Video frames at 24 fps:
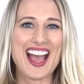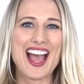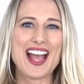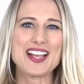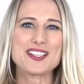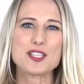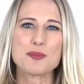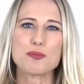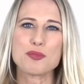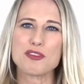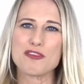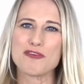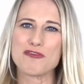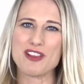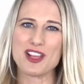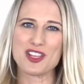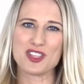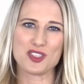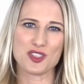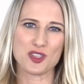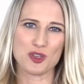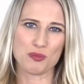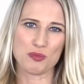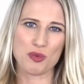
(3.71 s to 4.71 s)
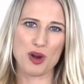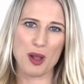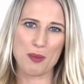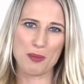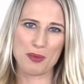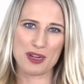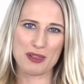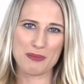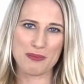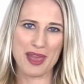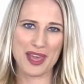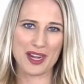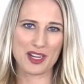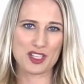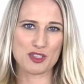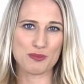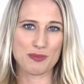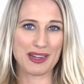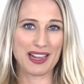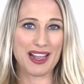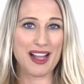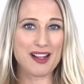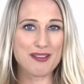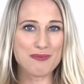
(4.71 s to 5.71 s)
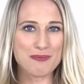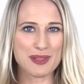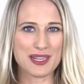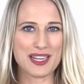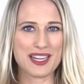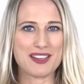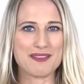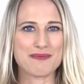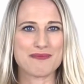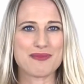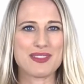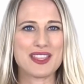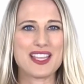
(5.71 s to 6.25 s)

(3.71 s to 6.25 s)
As a professional property management company,